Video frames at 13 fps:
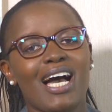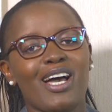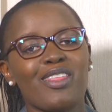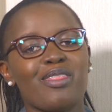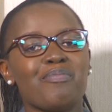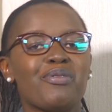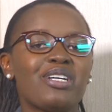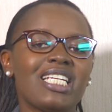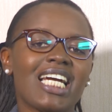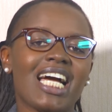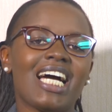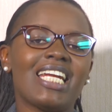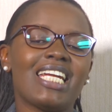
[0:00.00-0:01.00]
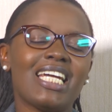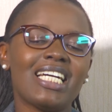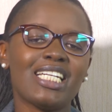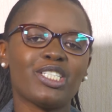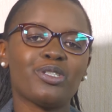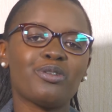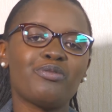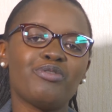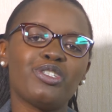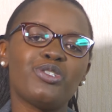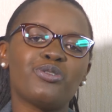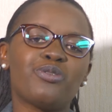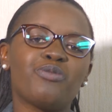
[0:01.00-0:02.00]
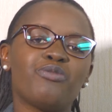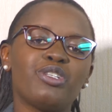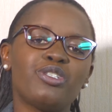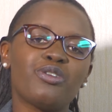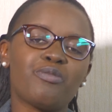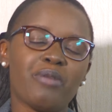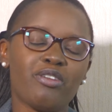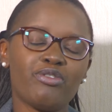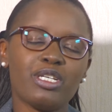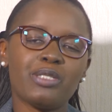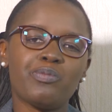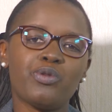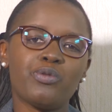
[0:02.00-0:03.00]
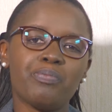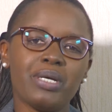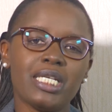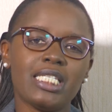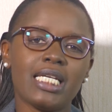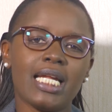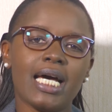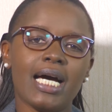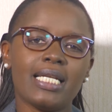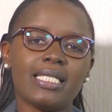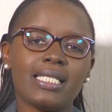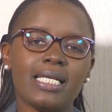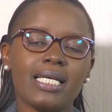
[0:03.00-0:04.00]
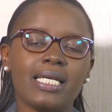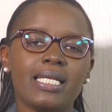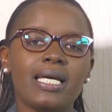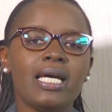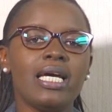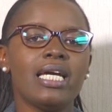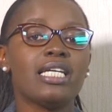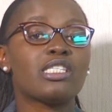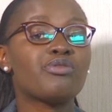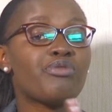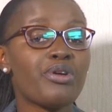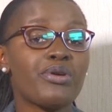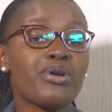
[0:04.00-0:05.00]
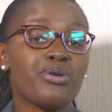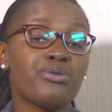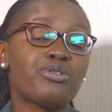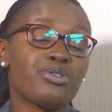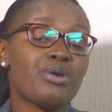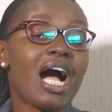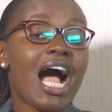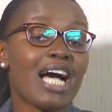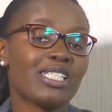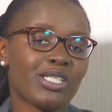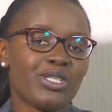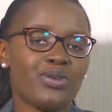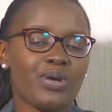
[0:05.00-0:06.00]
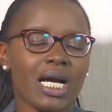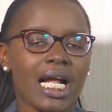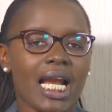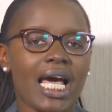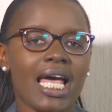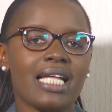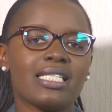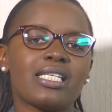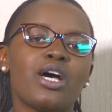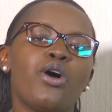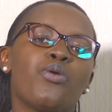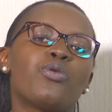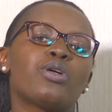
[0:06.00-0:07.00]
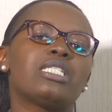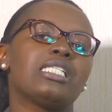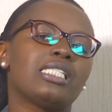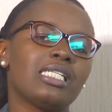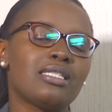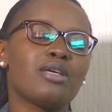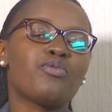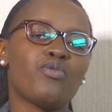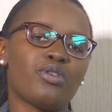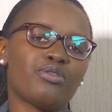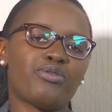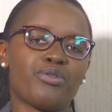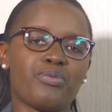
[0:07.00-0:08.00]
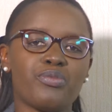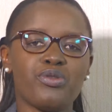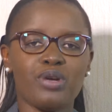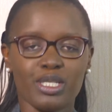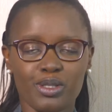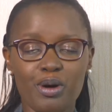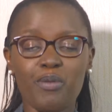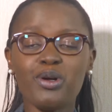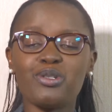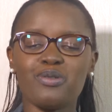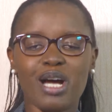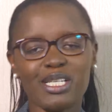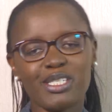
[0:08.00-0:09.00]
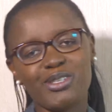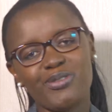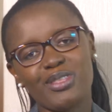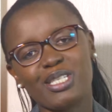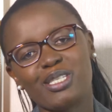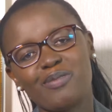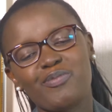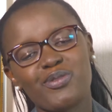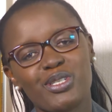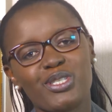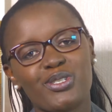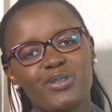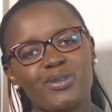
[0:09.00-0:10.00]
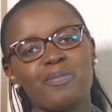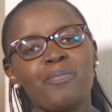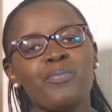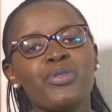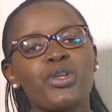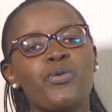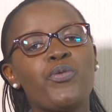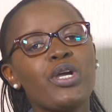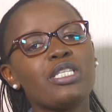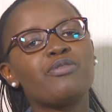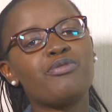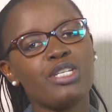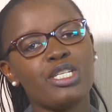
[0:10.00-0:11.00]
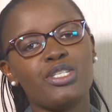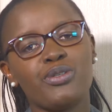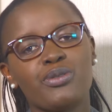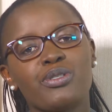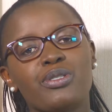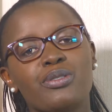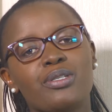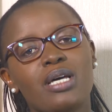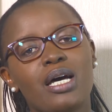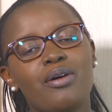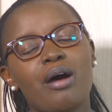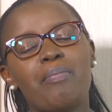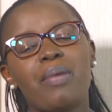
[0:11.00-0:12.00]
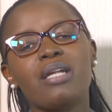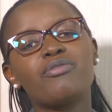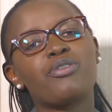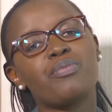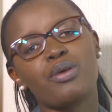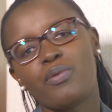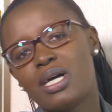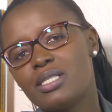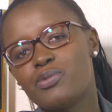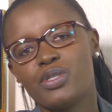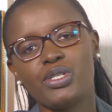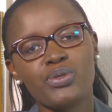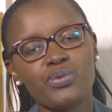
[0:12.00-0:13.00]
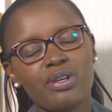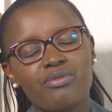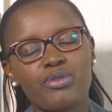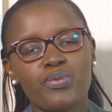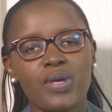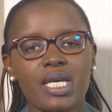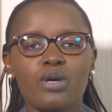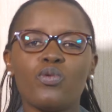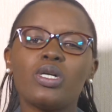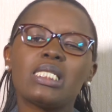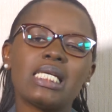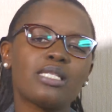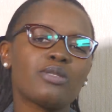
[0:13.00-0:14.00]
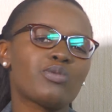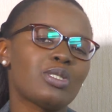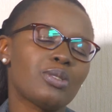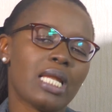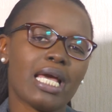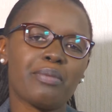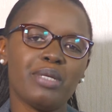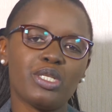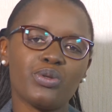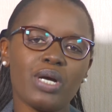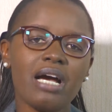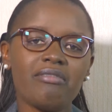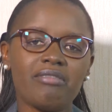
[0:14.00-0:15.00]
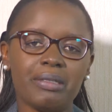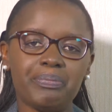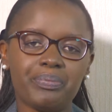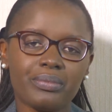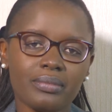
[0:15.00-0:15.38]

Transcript: In the morning, I had done a short video on my Facebook page, and I had said it's very good to ask your clients what is it they want from you. And so I want to ask you the same question. Which videos, apart from the ones we do every week, what else would you like me to cover?